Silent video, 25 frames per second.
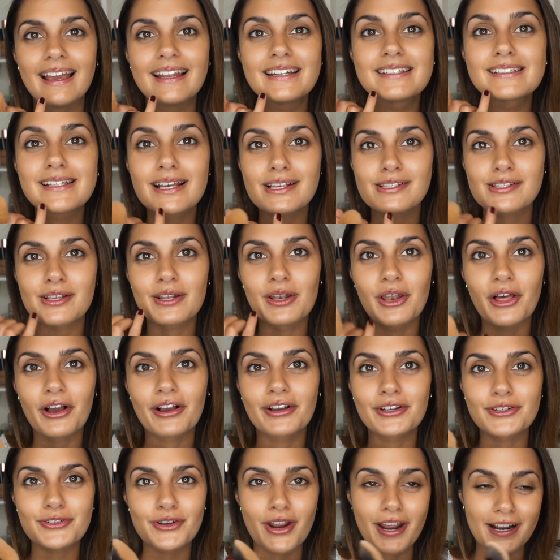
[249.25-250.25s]
it doesn't
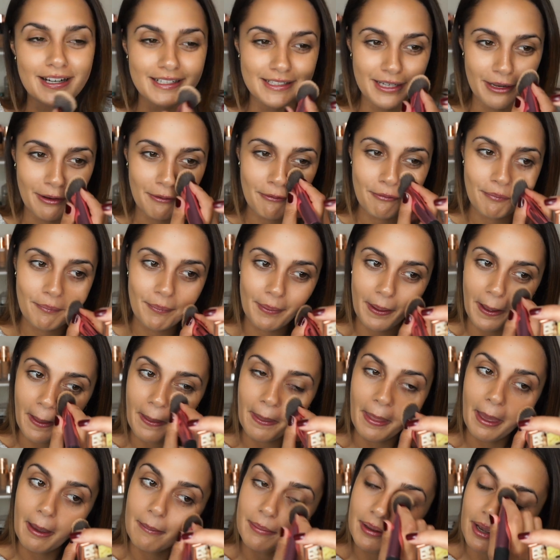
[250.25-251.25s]
look attractive, but
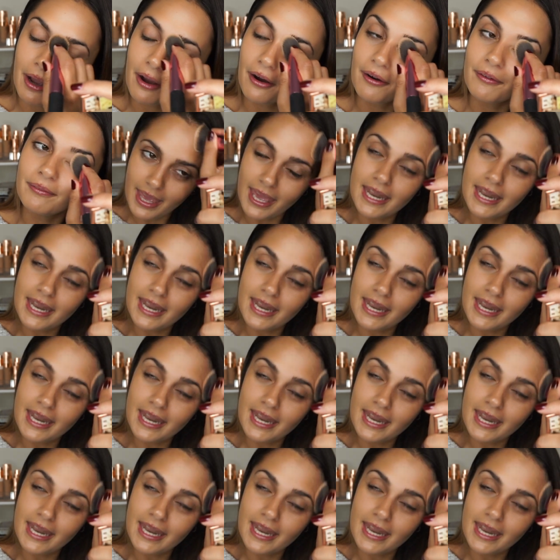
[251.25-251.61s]
there we are.